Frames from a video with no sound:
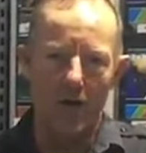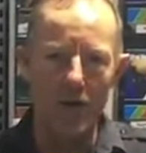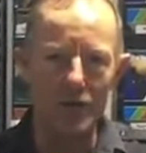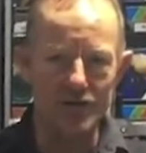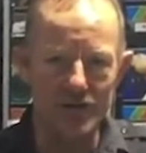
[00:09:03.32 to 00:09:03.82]

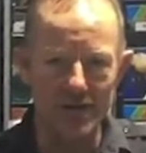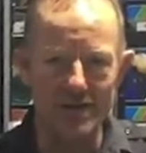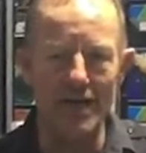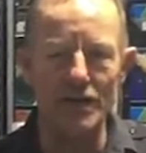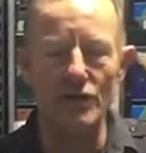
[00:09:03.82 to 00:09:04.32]
oxygen
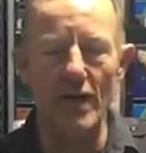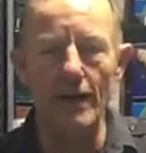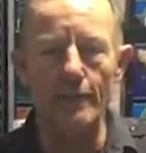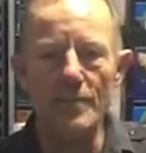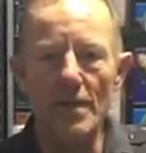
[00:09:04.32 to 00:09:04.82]

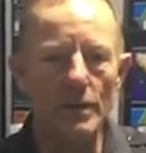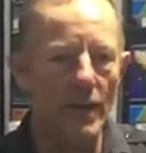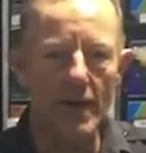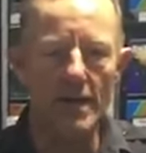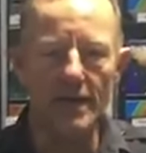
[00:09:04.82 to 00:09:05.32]
saturated.
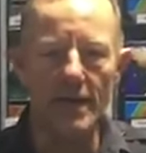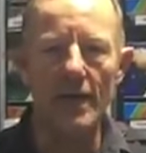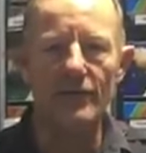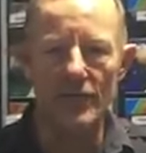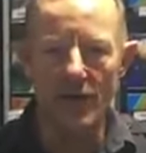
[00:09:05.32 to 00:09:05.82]
So anything
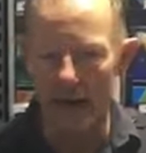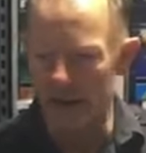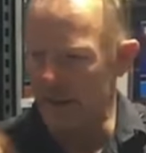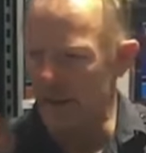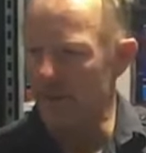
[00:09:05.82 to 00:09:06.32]
after
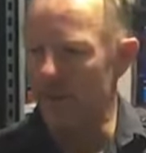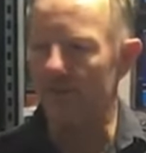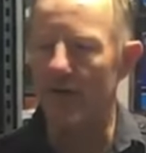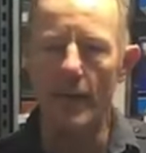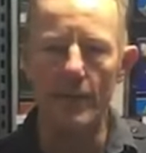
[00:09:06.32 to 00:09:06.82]
that is getting rid
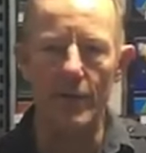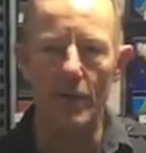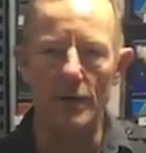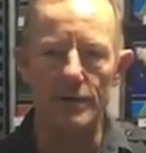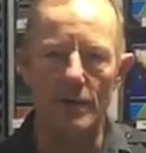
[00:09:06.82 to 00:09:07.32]
of carbon
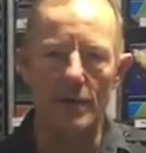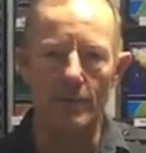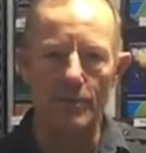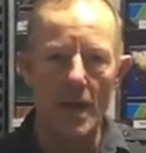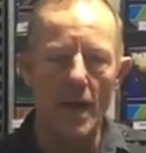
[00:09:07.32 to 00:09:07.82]
dioxide.
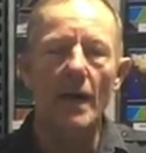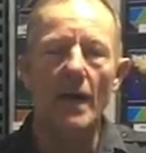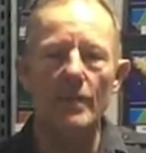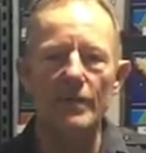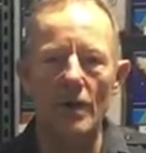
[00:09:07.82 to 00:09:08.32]

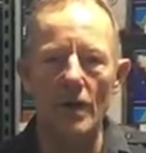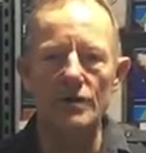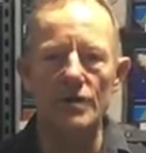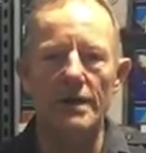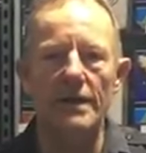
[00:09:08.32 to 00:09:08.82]
Carbon
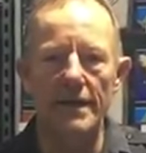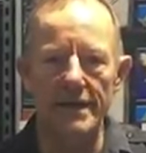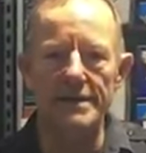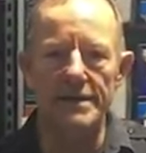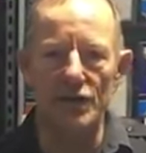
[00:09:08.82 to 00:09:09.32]
dioxide
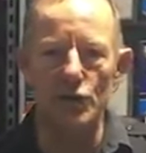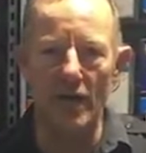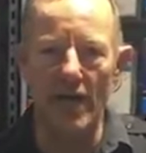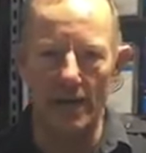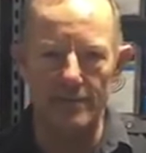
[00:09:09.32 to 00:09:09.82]
is the
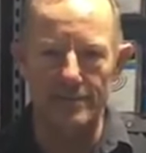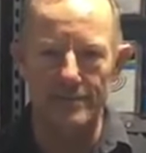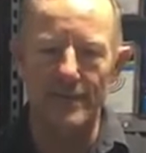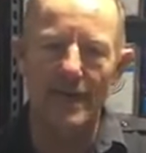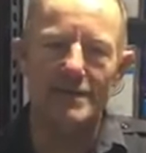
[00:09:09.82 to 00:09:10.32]
trigger.
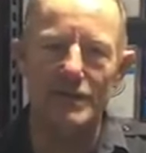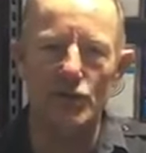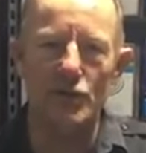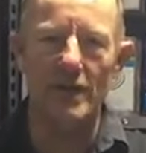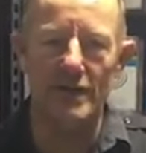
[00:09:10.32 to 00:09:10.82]
That's
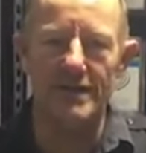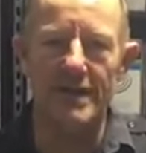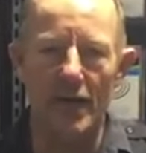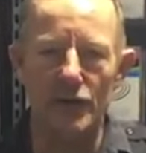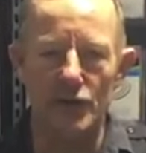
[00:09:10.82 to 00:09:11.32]
the trigger
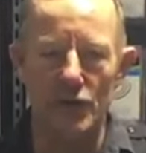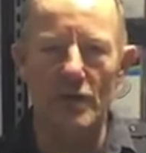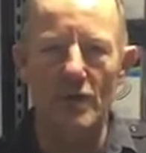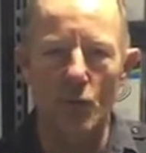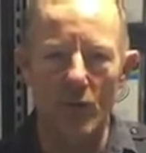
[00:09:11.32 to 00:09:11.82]
that tells
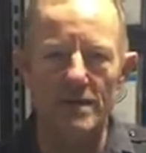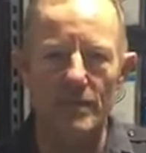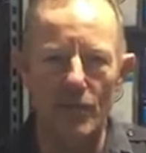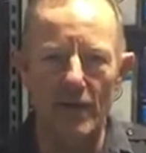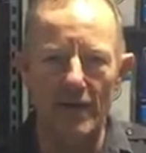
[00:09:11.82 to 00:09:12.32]
you when
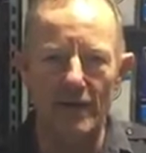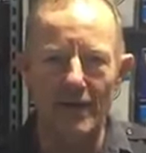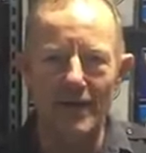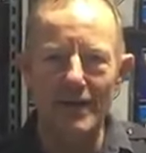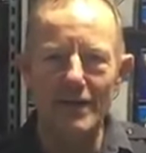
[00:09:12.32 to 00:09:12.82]
to breathe.
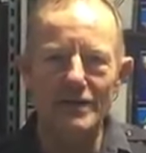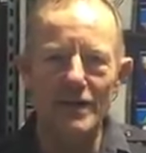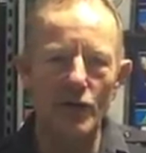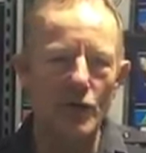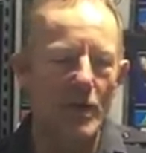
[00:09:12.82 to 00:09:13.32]

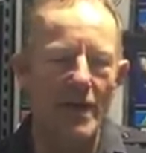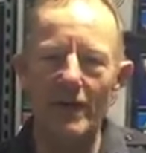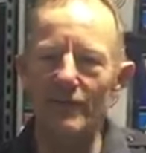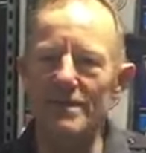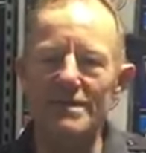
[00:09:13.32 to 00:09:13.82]
So you might
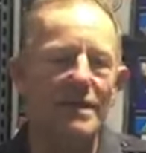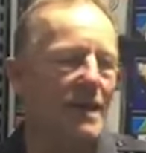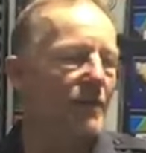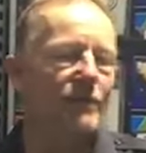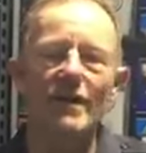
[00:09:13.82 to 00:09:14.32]
have this
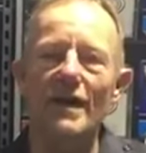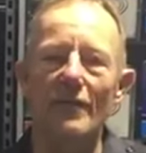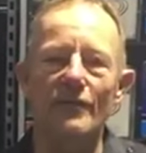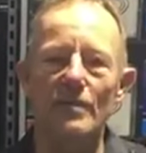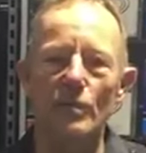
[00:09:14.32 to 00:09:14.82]
lovely
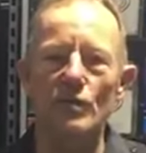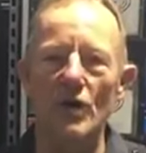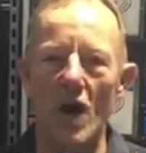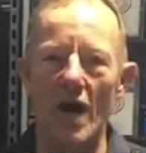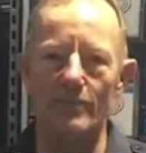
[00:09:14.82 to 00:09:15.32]
comfortable
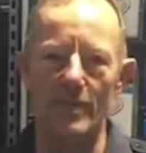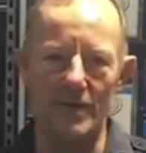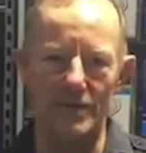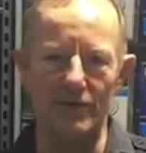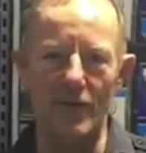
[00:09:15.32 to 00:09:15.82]
dive
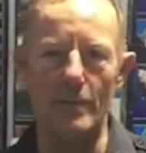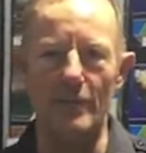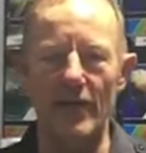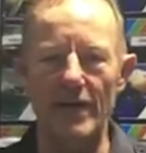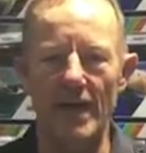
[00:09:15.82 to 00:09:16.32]
because you've
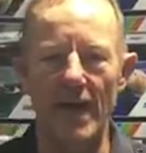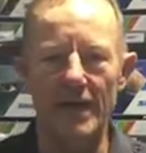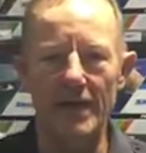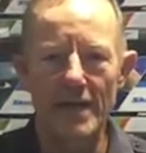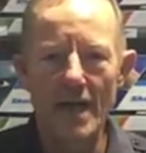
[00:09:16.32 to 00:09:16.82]

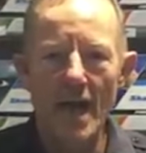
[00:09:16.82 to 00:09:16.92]
hyperventilated.